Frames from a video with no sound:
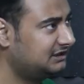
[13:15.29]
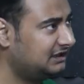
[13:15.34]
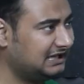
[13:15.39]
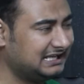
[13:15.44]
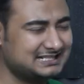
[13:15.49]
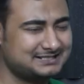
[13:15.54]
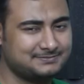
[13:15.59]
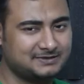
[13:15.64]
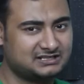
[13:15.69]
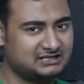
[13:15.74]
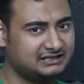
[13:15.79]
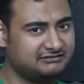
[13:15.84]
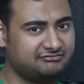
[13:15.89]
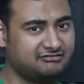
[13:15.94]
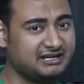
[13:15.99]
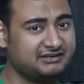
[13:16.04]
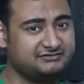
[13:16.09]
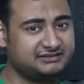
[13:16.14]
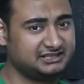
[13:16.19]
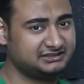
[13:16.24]
I expect like
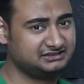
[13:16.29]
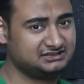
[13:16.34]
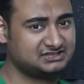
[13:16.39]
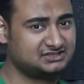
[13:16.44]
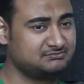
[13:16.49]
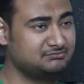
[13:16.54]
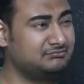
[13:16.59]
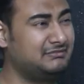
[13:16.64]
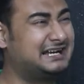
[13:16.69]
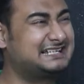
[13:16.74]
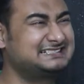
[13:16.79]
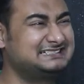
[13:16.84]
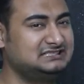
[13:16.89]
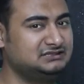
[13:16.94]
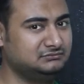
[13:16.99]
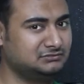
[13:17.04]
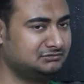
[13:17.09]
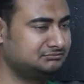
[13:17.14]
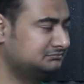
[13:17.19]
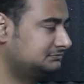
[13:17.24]
5-10 years
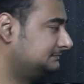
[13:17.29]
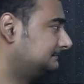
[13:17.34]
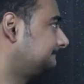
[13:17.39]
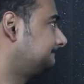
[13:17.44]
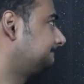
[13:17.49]
maximum.